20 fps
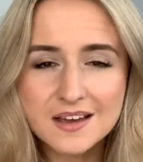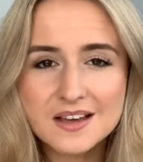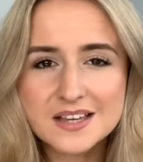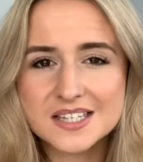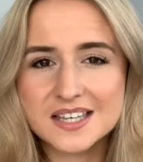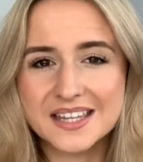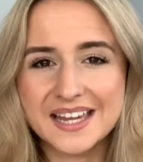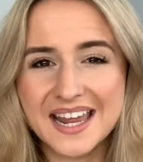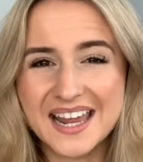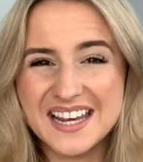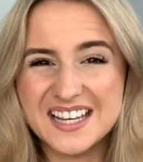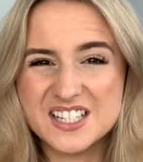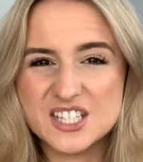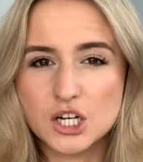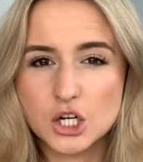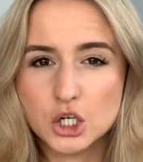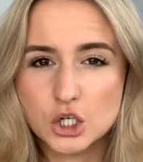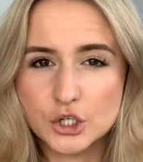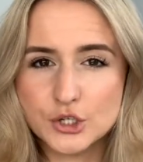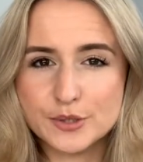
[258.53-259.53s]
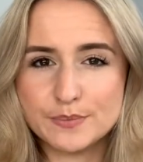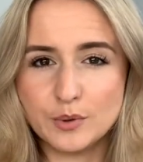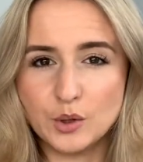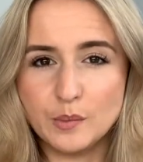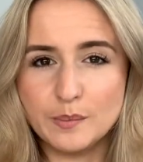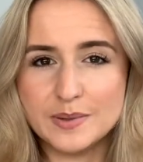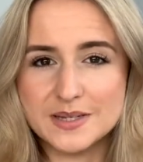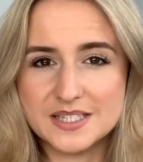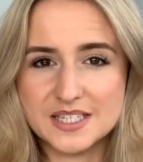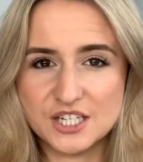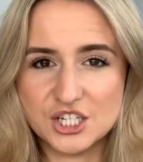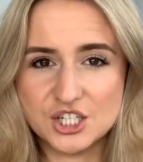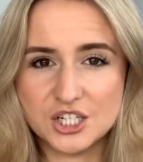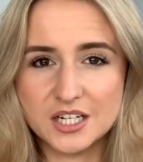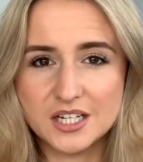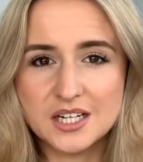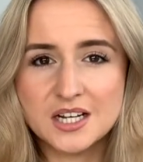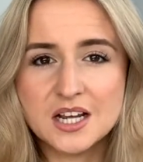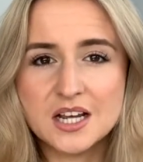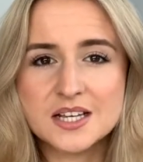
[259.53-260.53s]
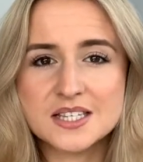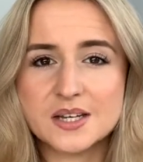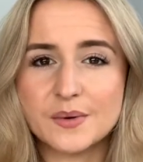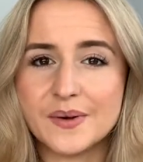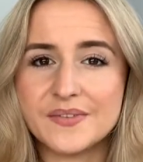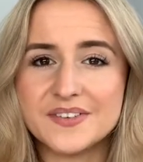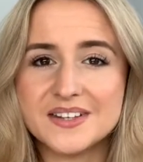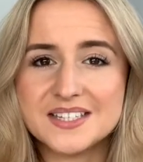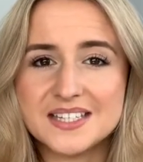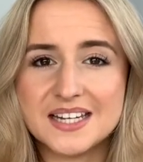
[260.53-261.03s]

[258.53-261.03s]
so the intercuspal position. So when the